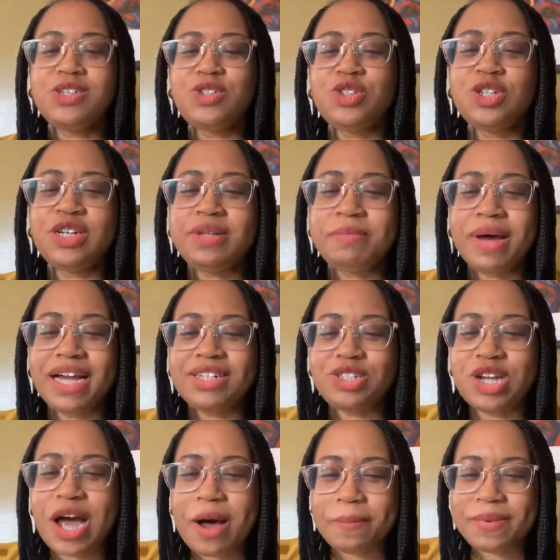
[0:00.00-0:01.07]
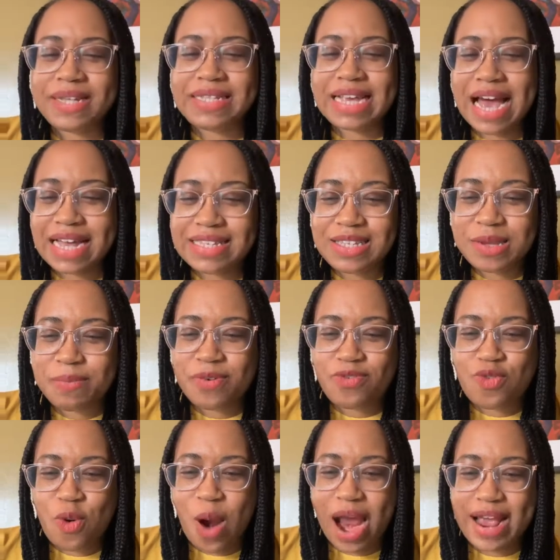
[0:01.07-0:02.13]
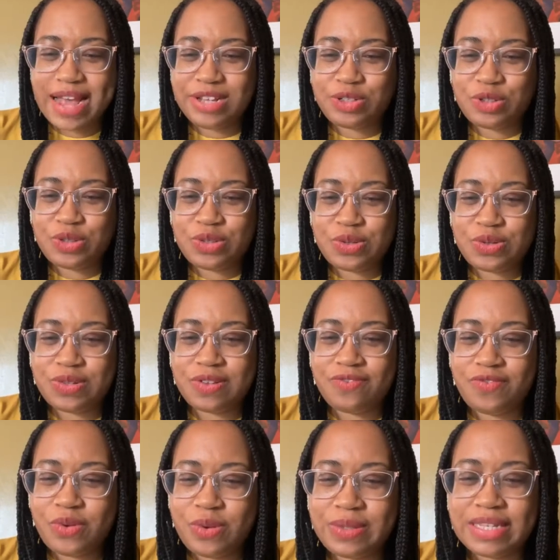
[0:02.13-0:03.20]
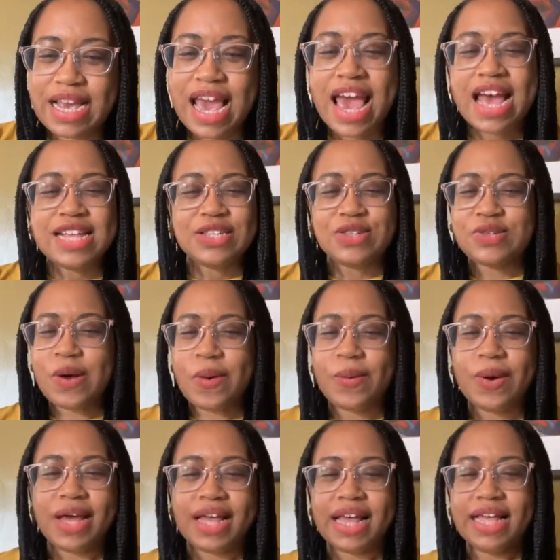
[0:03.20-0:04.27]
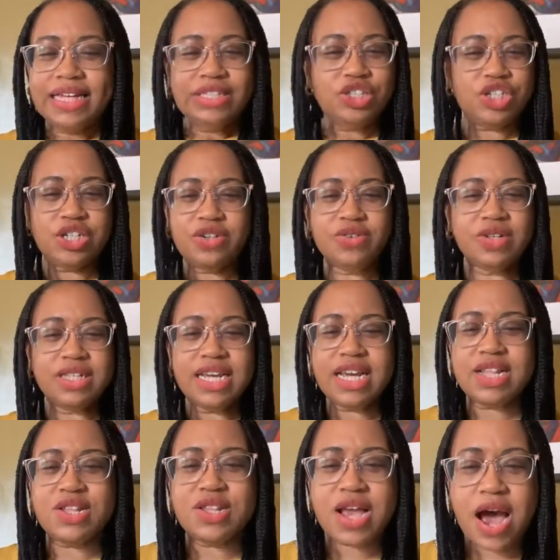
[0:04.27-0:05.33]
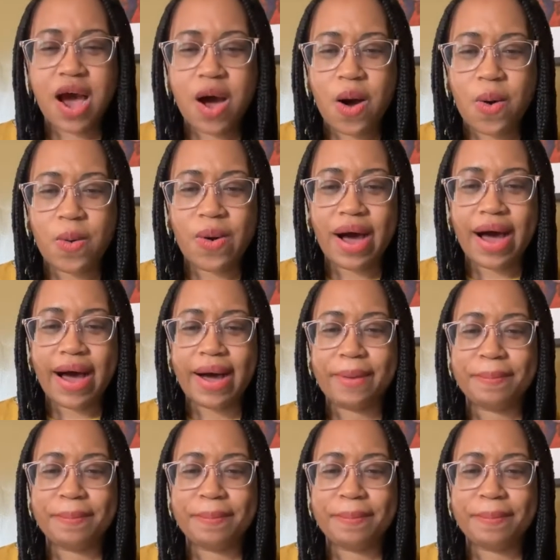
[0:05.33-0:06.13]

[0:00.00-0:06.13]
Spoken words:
should my child be tested before I introduce the foods? So generally no,